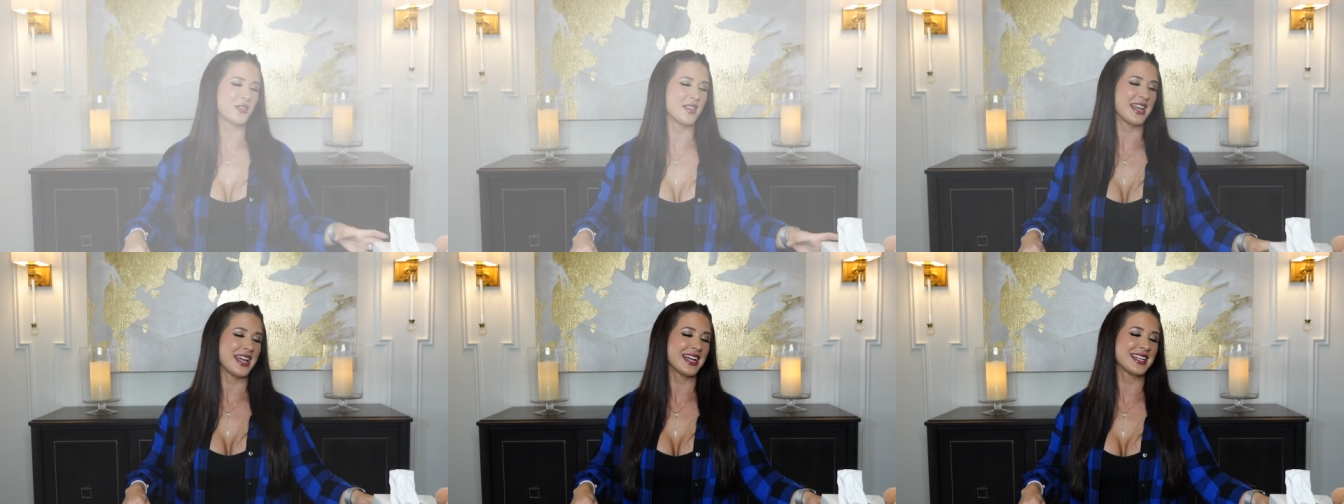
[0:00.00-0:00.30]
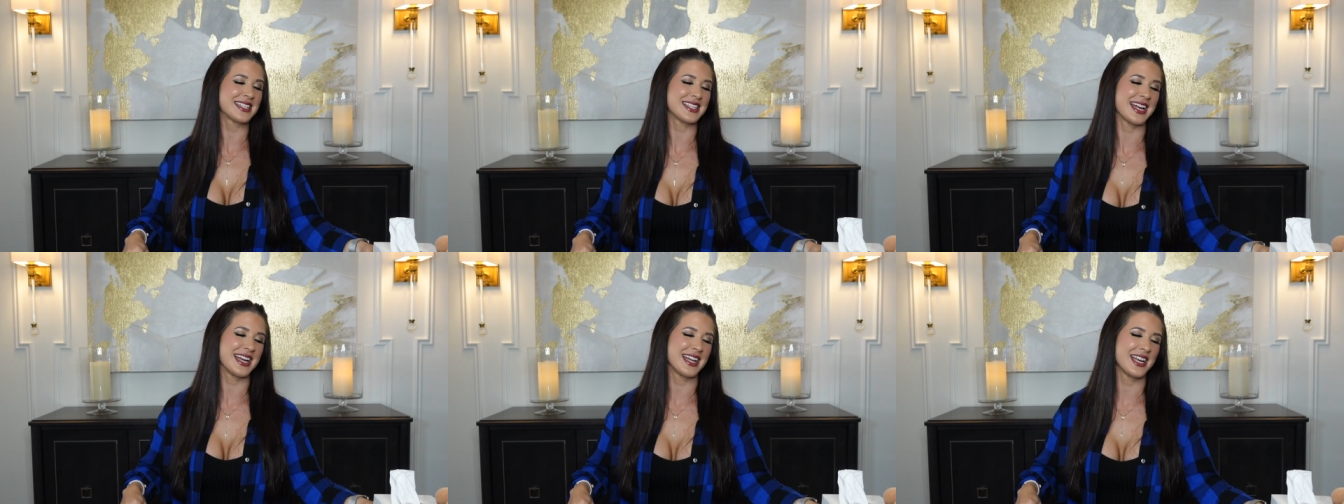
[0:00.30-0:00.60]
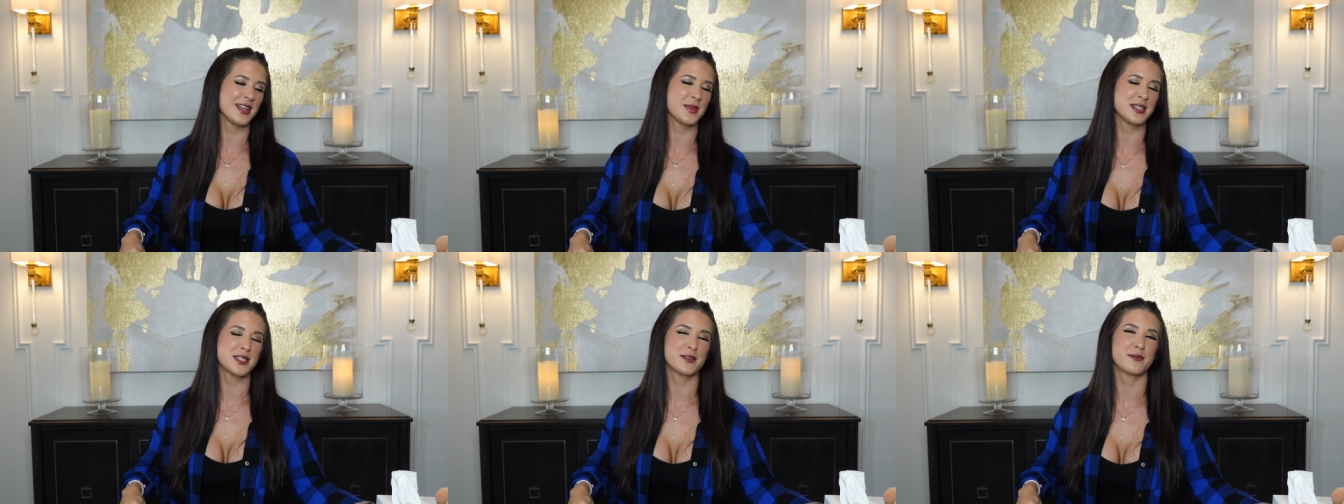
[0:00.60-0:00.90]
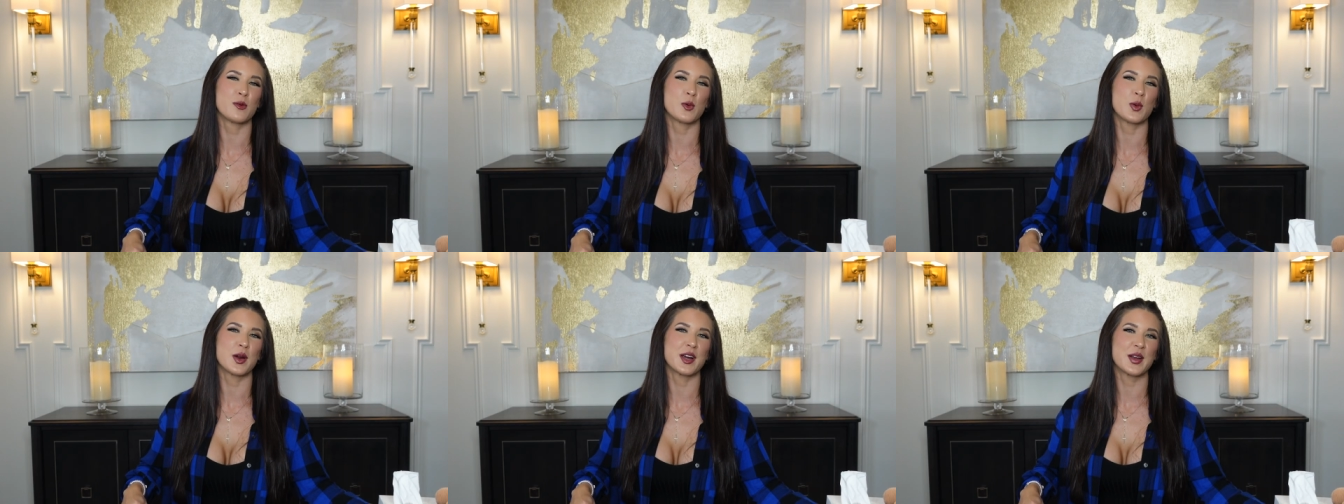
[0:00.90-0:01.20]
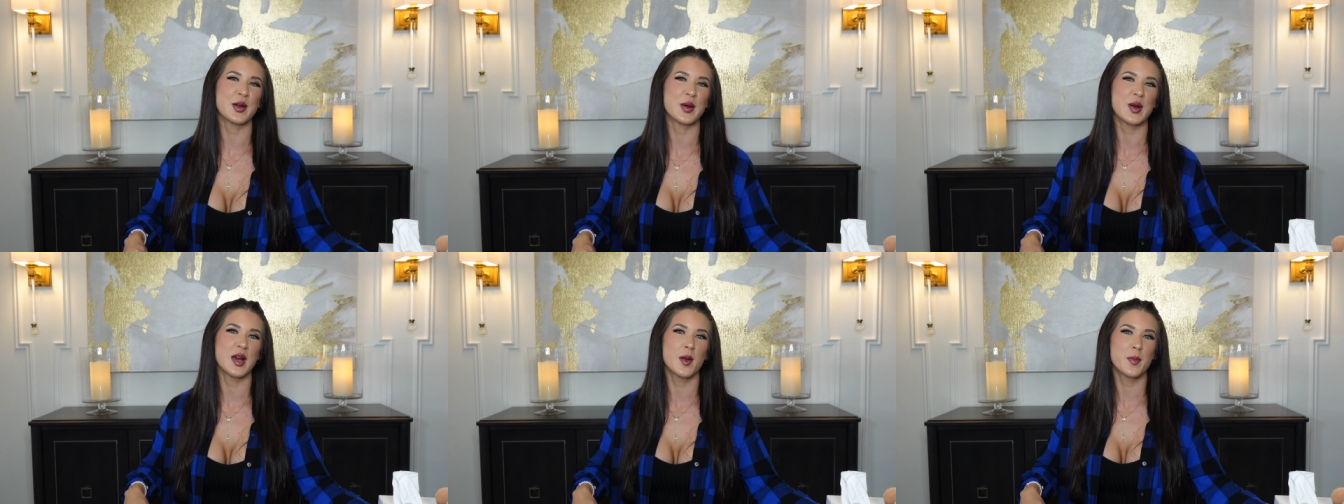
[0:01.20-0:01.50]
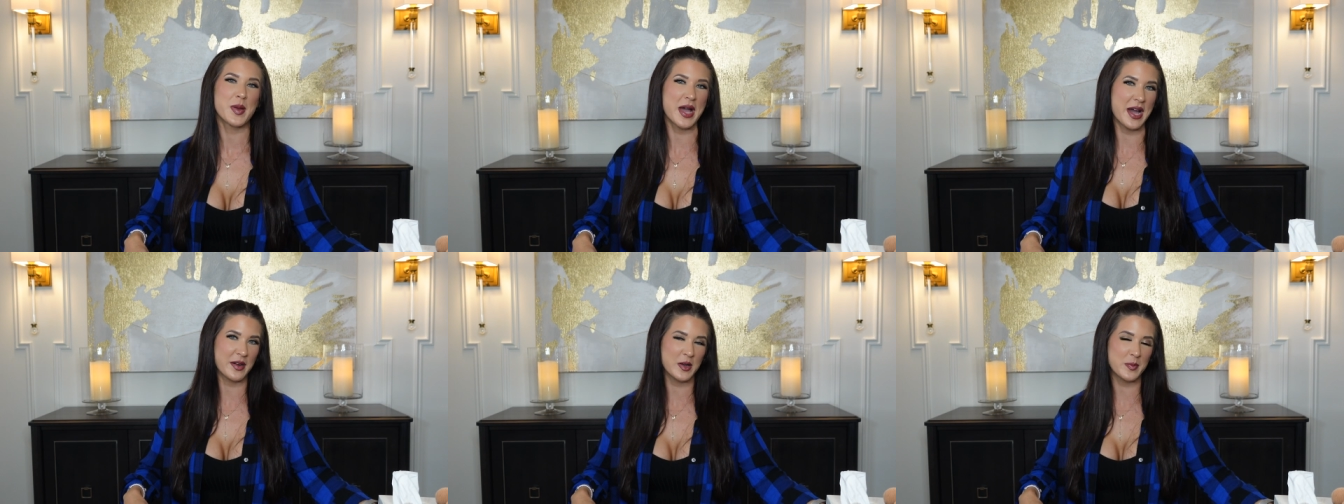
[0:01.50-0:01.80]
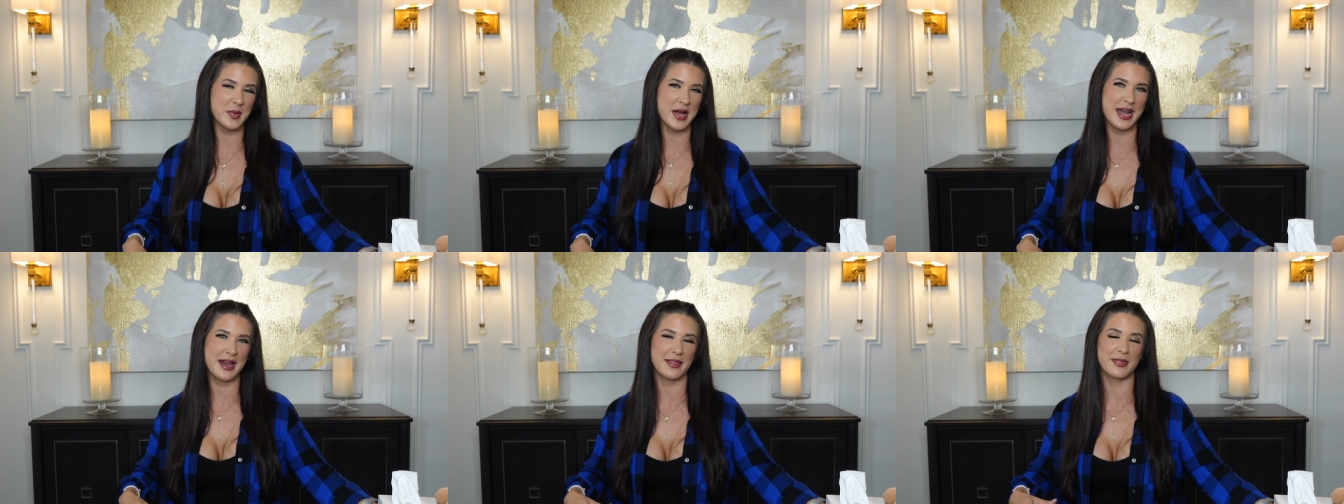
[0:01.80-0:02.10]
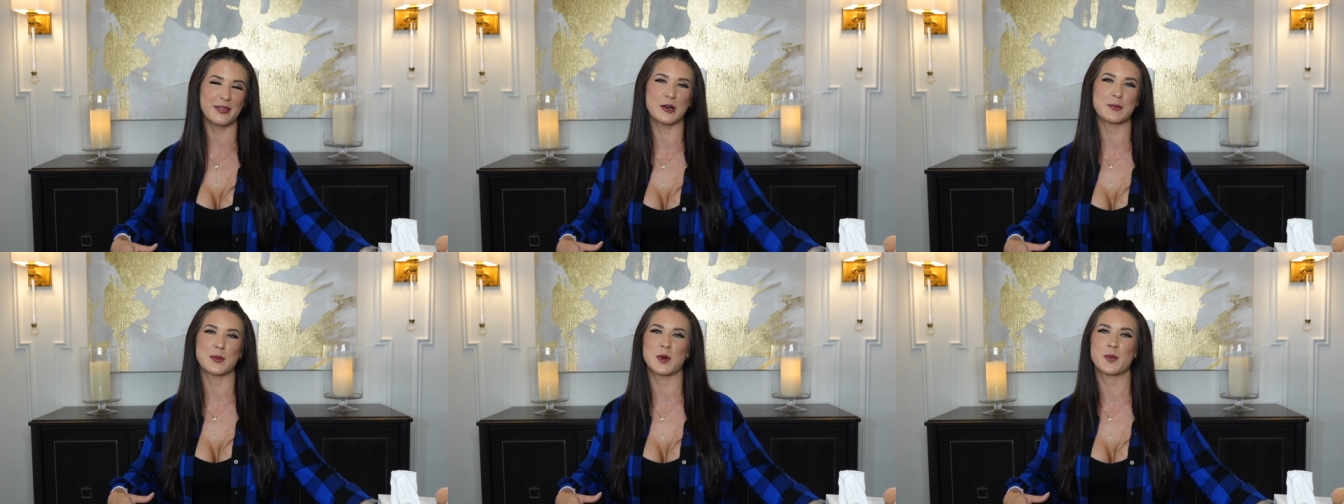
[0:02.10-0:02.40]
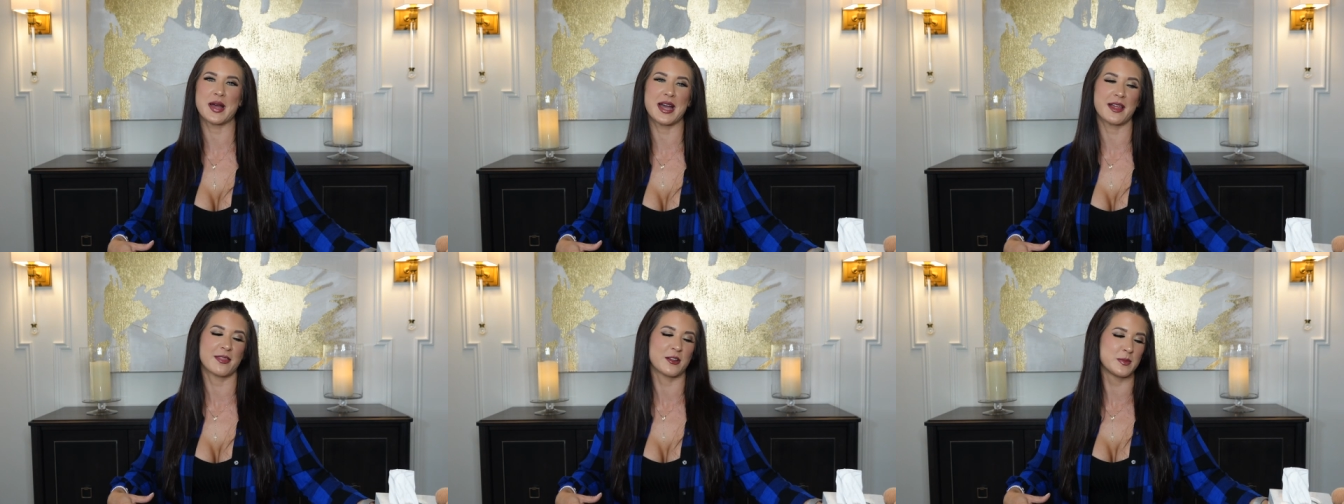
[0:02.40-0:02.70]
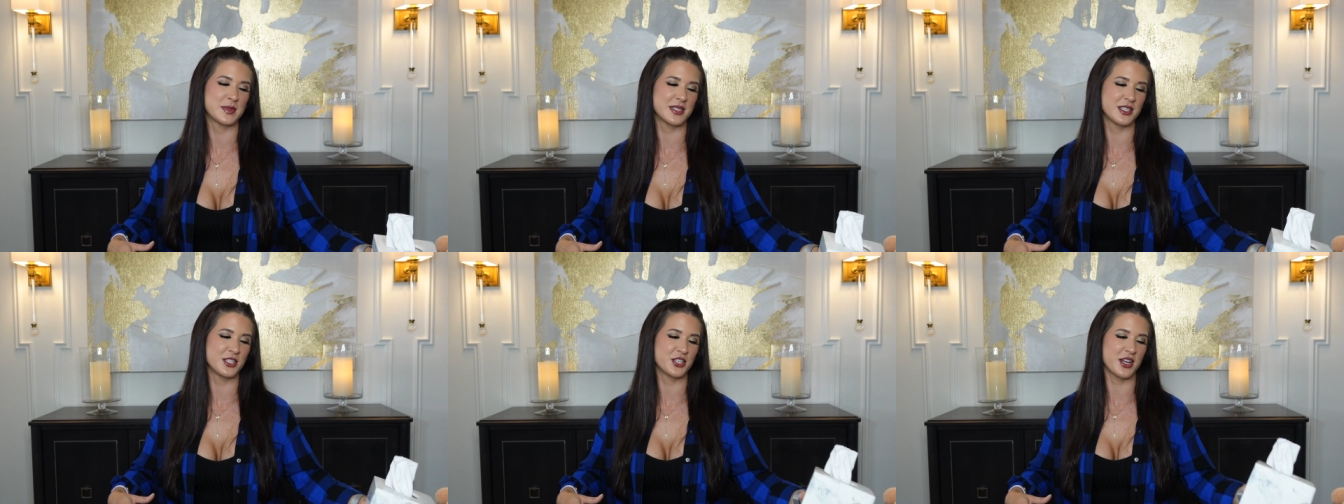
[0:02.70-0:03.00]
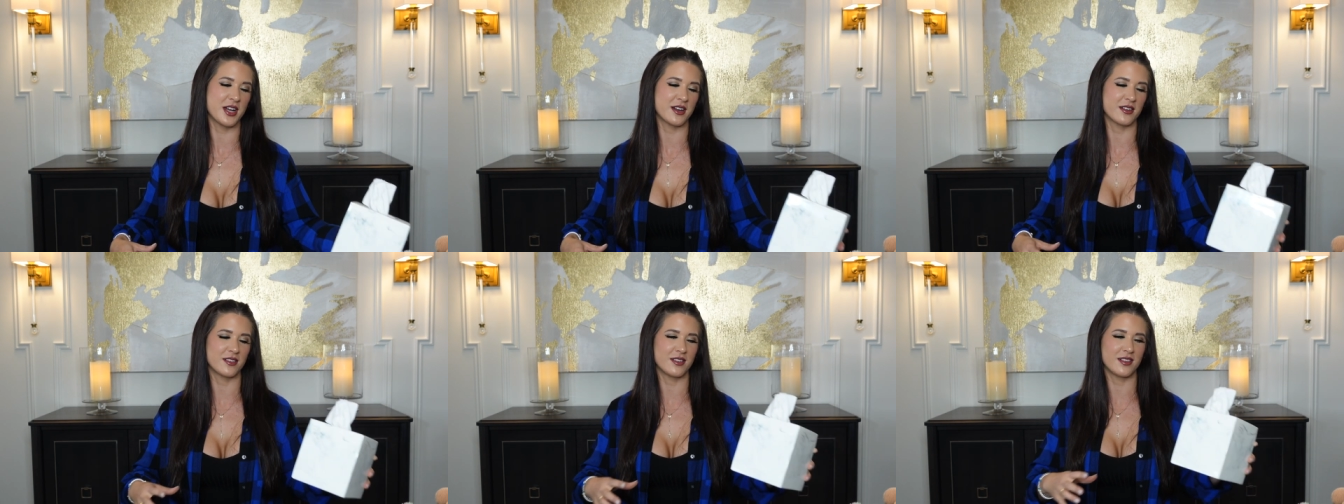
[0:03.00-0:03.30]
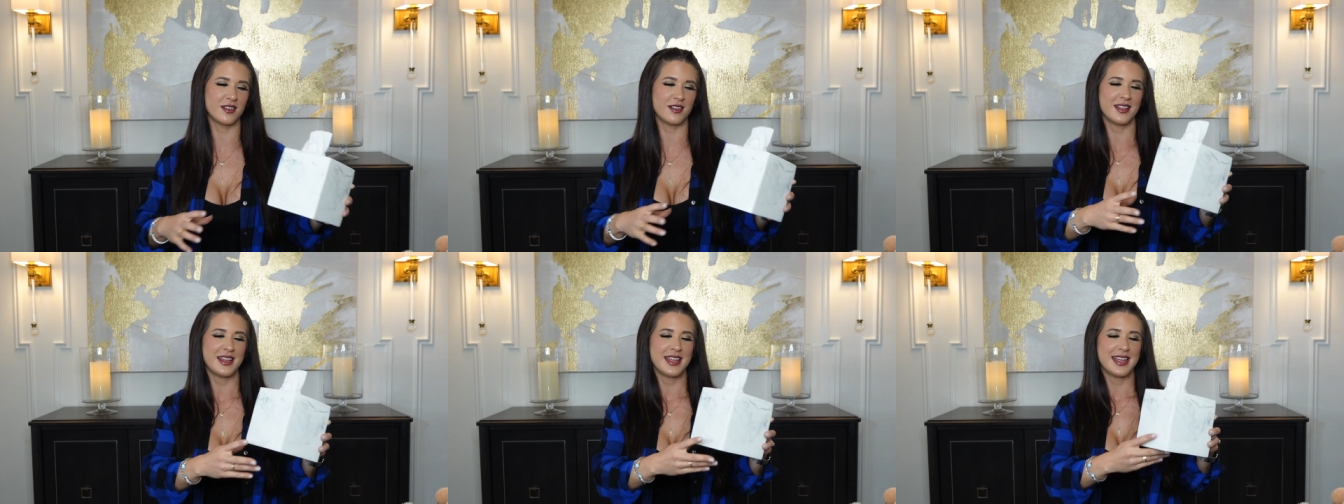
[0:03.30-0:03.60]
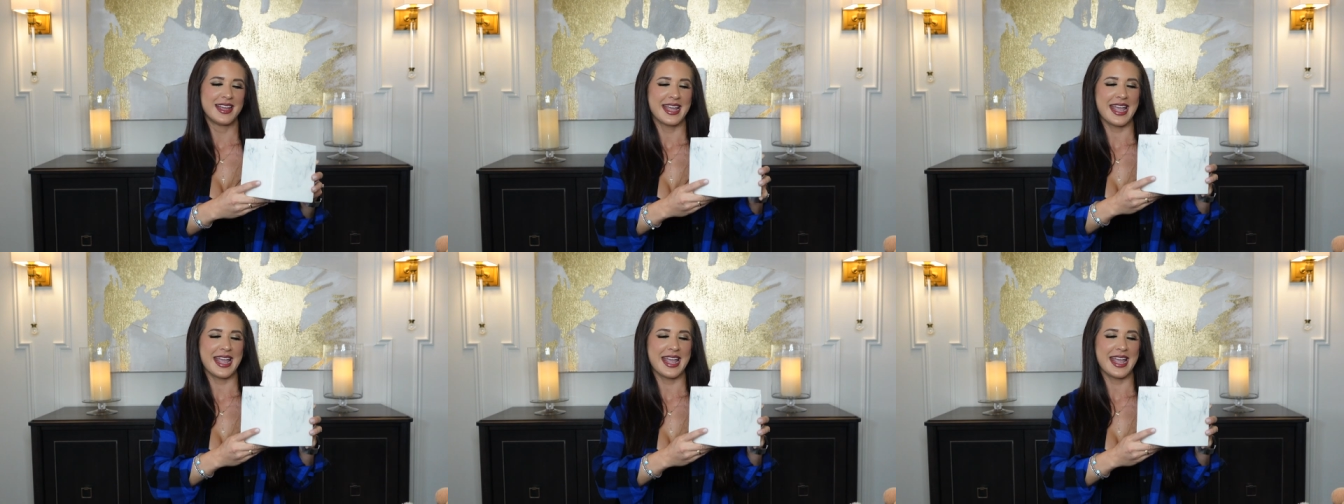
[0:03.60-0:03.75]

So the next item is for your powder bathroom or bathrooms in general,